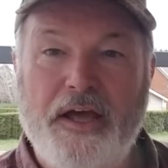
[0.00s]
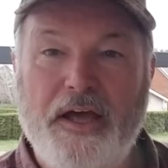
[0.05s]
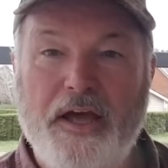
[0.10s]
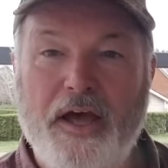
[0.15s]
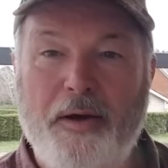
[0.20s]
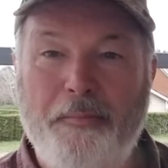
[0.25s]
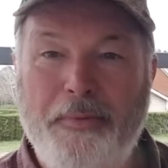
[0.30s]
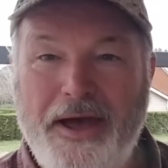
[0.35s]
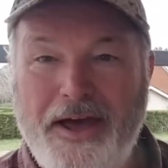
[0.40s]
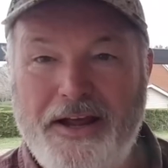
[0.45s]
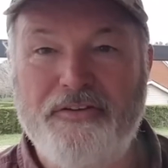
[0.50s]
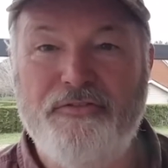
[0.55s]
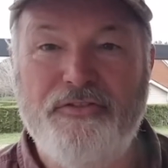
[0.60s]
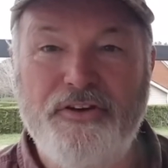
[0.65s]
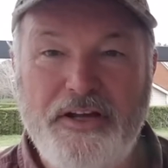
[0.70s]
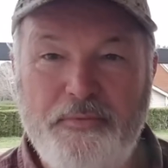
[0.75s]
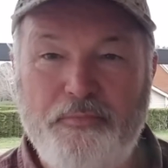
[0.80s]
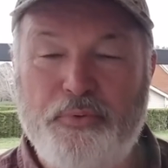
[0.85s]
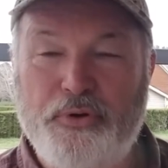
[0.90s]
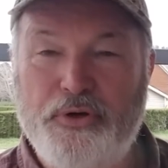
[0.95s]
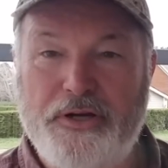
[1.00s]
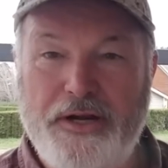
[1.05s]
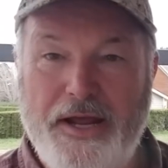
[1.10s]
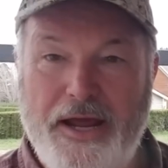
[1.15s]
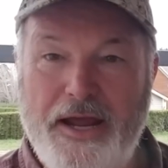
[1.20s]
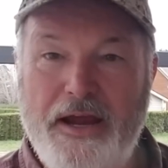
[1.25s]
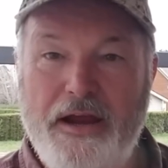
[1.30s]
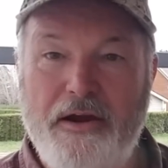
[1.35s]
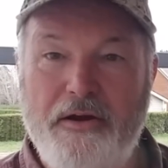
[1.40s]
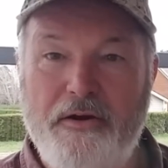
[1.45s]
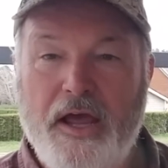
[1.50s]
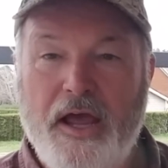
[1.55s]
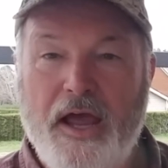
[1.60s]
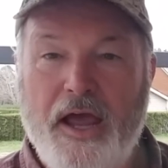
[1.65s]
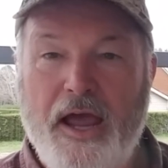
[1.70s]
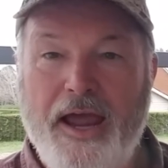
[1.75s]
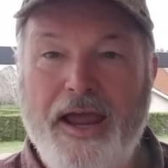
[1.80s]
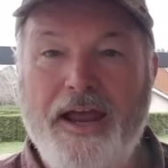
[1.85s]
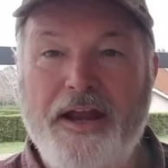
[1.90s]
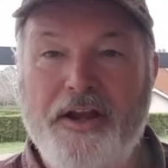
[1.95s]
amount of input air
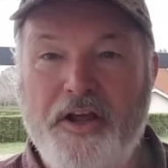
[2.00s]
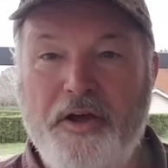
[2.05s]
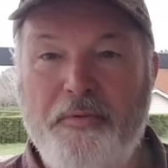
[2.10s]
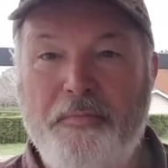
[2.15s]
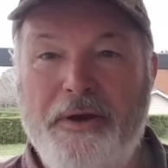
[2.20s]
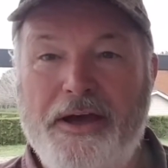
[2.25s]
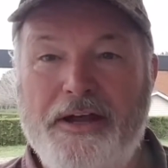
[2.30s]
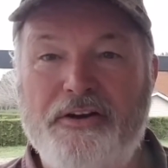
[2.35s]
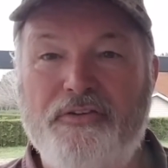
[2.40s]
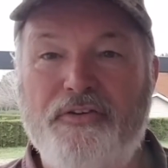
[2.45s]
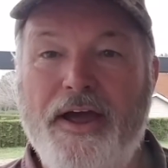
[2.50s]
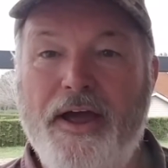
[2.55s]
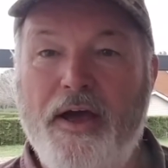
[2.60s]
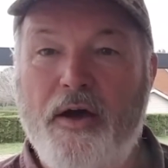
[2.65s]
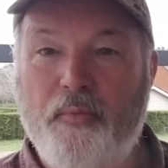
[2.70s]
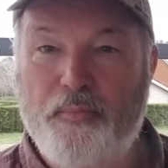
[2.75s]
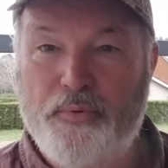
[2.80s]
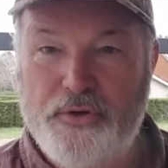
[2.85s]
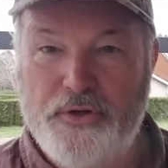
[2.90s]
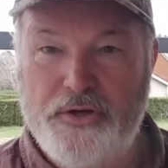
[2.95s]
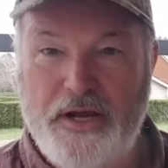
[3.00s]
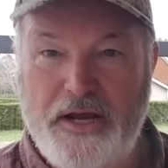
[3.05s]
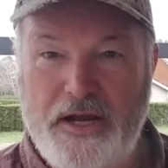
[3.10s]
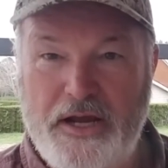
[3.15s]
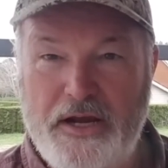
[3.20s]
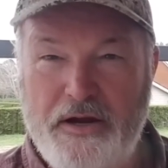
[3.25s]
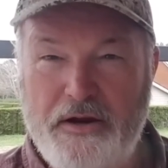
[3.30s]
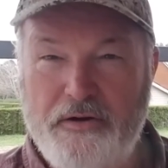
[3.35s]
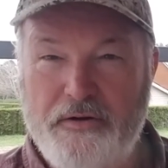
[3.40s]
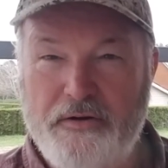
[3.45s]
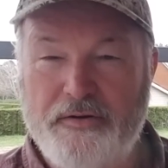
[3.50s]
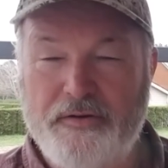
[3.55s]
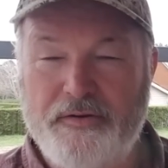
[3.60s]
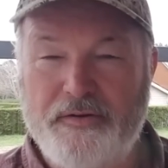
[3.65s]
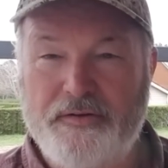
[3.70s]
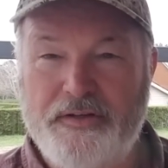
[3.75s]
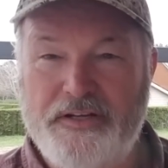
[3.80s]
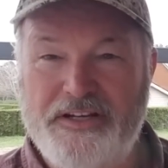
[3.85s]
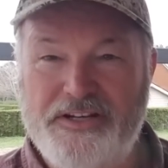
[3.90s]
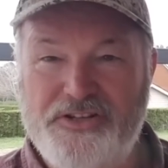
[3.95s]
and the amount of output air
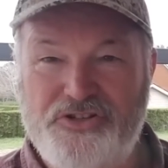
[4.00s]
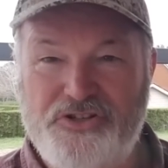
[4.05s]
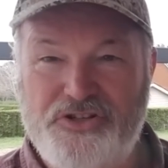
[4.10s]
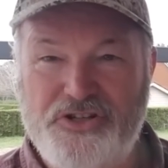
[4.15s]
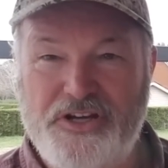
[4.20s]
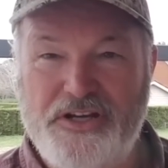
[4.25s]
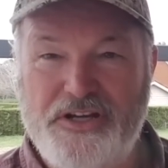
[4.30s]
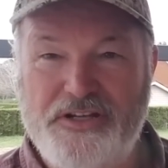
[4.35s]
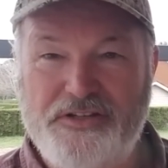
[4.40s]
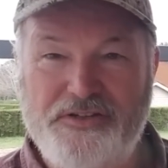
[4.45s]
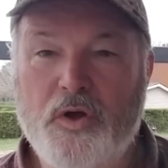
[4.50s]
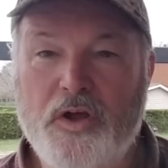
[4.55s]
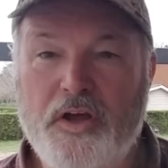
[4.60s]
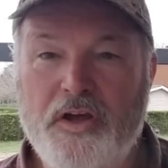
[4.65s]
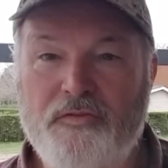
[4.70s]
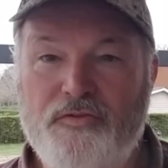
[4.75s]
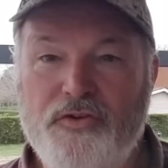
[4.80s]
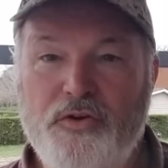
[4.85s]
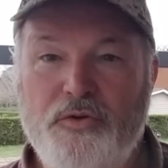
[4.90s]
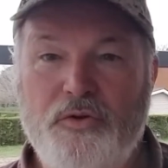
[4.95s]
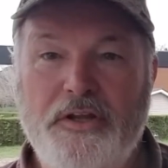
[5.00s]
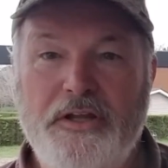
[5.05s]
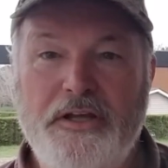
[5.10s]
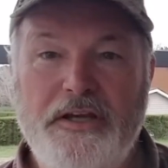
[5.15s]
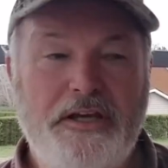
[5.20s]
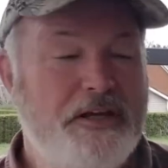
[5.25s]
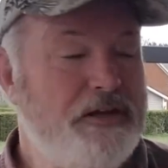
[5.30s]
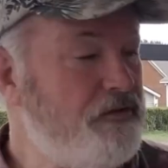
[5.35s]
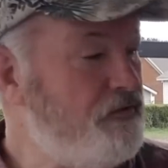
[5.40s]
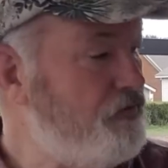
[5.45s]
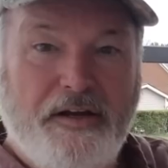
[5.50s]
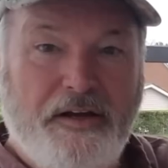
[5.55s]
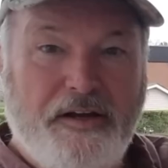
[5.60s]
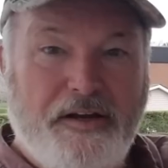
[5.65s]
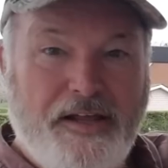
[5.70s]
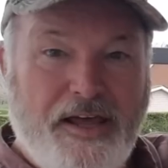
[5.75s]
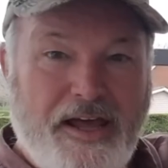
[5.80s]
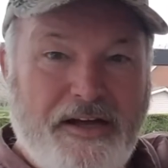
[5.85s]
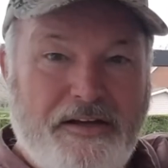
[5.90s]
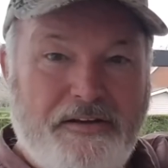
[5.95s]
exchange. If you leave
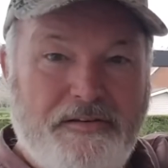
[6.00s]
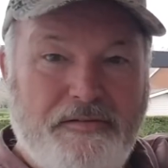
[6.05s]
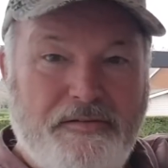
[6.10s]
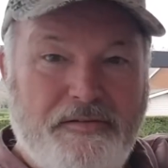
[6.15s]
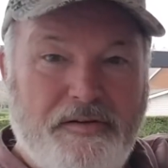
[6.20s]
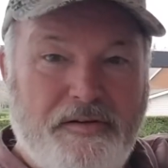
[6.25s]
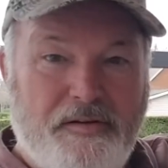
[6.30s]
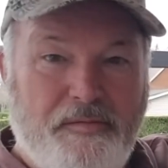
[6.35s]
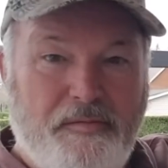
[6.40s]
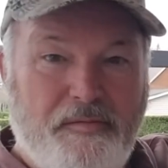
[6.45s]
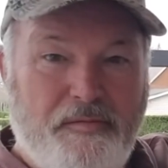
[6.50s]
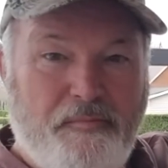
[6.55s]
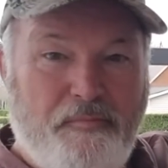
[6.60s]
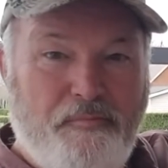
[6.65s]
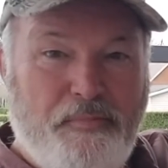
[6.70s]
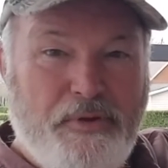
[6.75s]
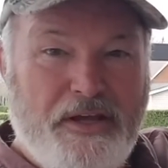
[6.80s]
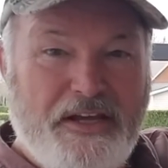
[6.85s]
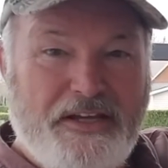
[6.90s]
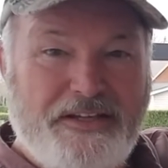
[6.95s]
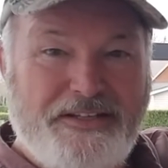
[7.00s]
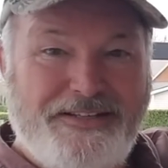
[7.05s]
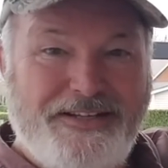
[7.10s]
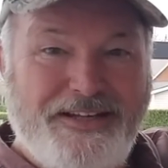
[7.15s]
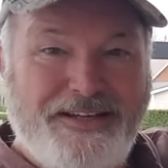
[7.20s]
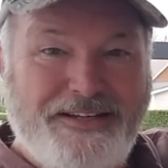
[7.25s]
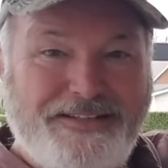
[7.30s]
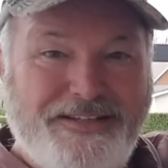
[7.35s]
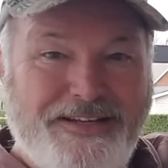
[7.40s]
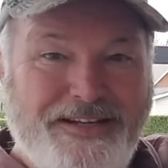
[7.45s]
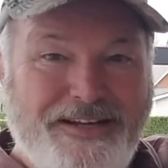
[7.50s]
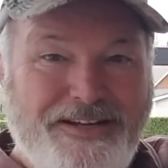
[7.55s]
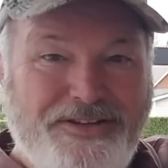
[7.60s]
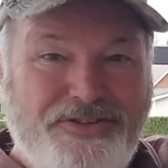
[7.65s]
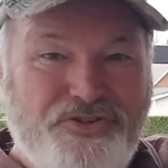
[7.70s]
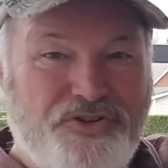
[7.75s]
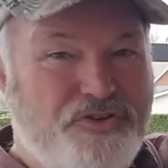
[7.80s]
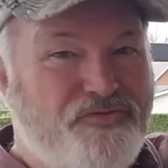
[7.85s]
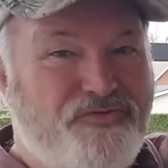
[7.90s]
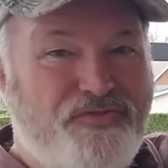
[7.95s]
that big
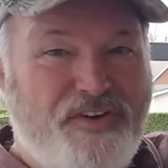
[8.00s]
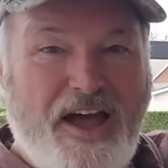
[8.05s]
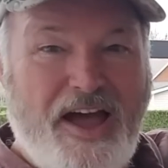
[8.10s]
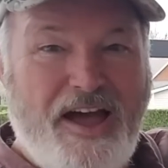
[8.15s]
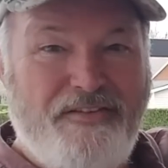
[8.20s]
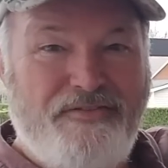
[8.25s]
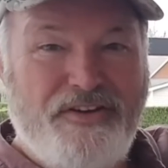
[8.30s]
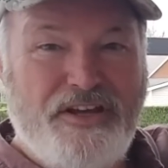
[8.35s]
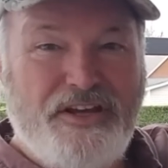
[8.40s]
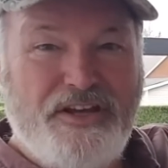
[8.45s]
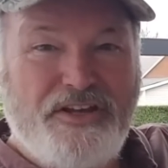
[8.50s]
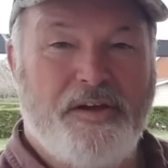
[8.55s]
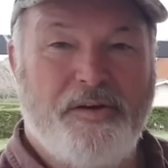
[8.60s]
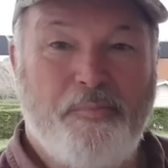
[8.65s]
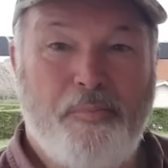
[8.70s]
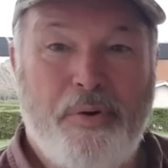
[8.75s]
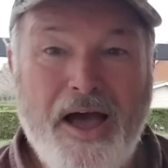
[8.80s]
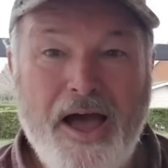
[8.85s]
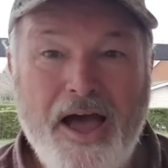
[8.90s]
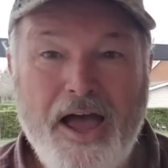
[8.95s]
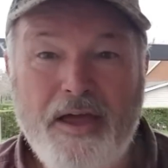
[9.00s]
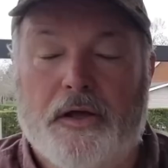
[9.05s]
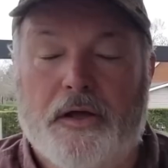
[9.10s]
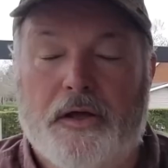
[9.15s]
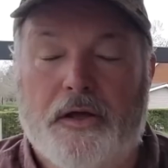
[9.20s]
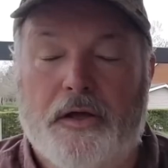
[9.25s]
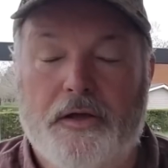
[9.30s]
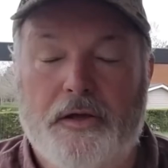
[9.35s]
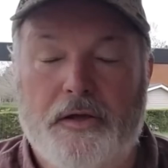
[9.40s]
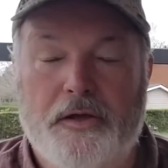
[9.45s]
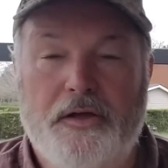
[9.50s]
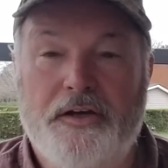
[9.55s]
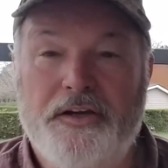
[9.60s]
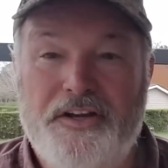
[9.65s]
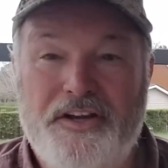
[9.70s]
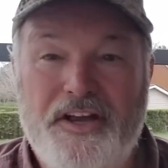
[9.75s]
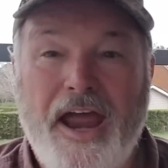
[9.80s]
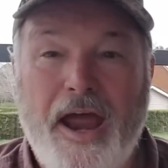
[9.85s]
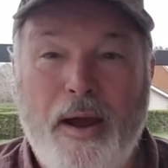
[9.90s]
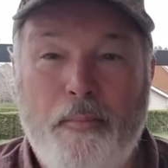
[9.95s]
6-inch or 5-inch pipe
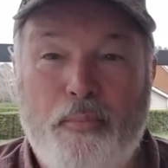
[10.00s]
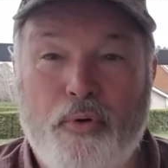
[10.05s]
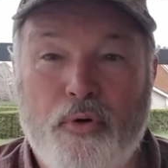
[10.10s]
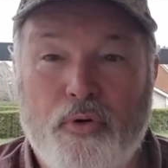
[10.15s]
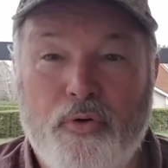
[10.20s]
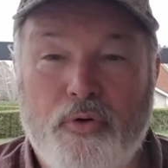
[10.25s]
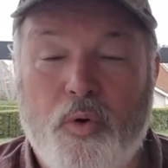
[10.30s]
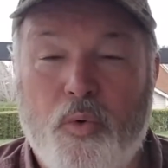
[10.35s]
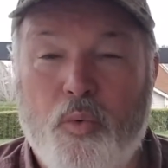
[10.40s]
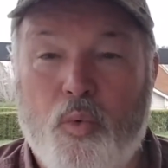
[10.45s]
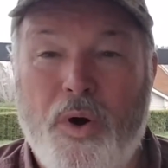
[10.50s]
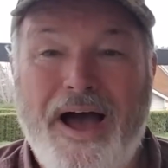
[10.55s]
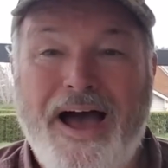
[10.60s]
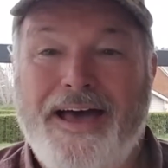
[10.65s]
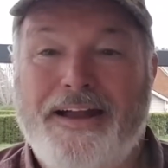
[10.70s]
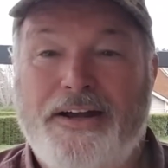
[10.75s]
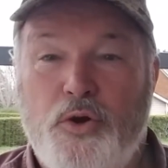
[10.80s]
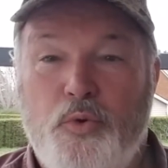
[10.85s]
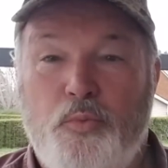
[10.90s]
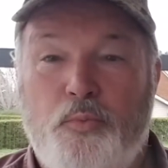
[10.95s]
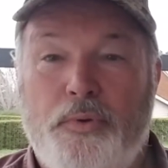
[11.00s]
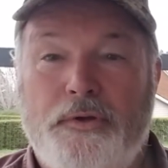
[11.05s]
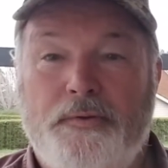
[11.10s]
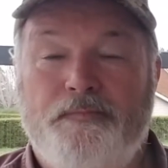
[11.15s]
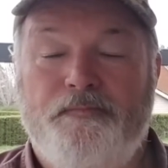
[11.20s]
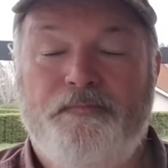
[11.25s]
damper wide open,